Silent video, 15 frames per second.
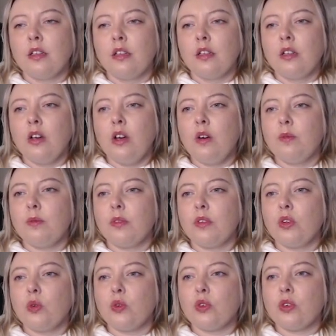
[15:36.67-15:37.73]
Oh,
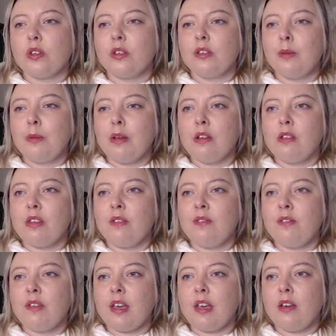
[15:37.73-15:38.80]
those are all the spirits I've
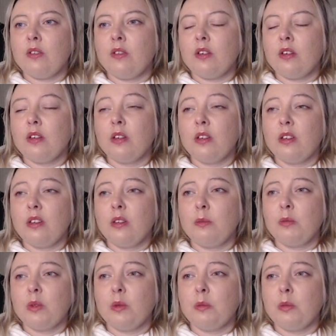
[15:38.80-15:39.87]
found. Oh, I'm
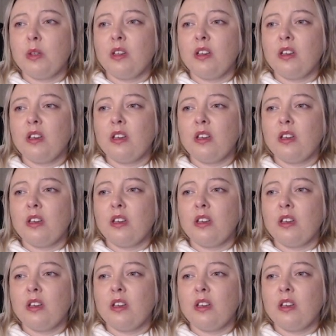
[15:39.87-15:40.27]
doing pretty good.